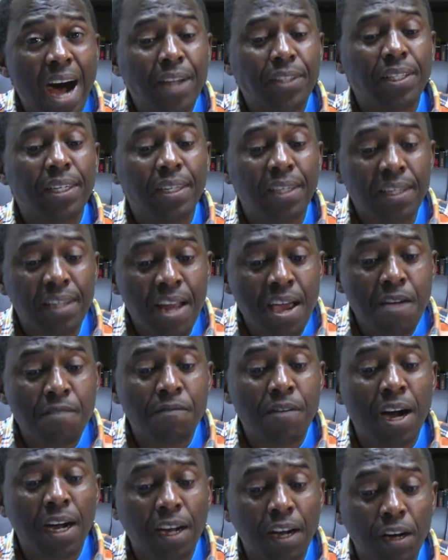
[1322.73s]
never
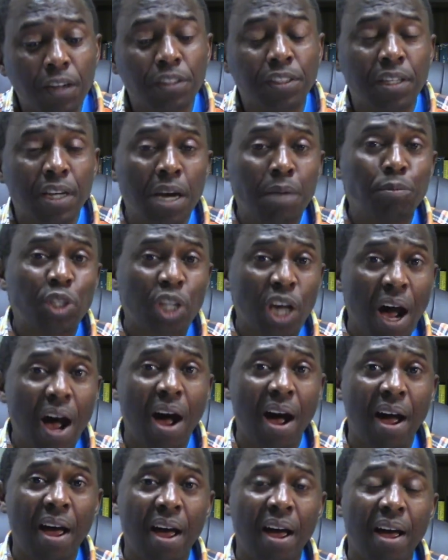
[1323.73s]
condemns her
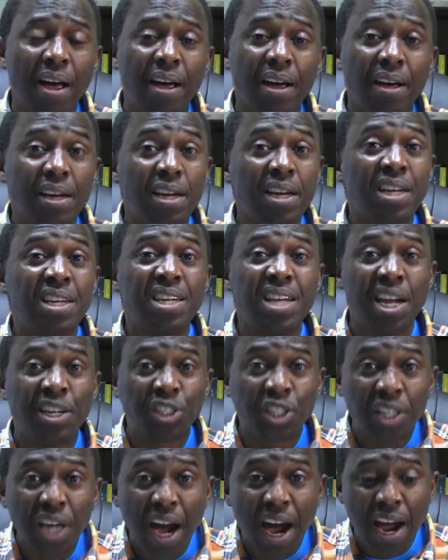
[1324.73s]
in the
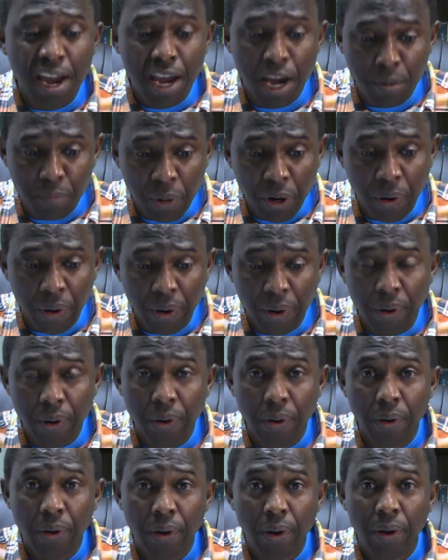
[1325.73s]
entire book.
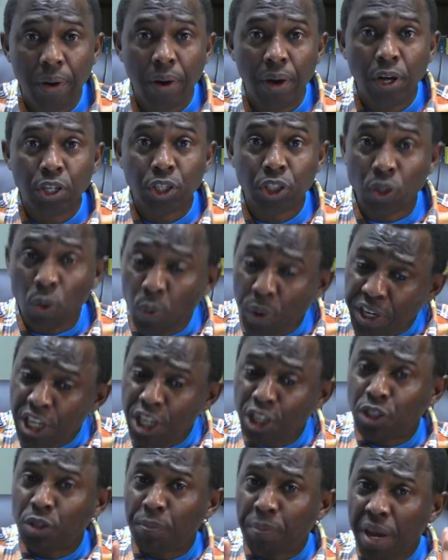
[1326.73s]
So we need
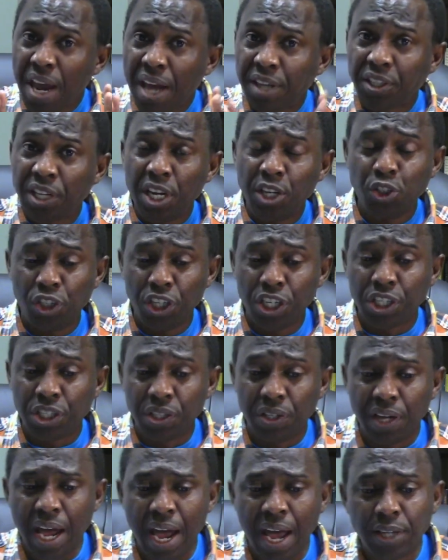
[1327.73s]
to pay attention to
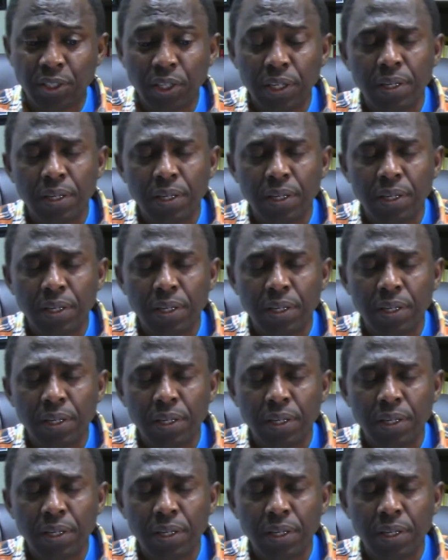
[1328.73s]
that.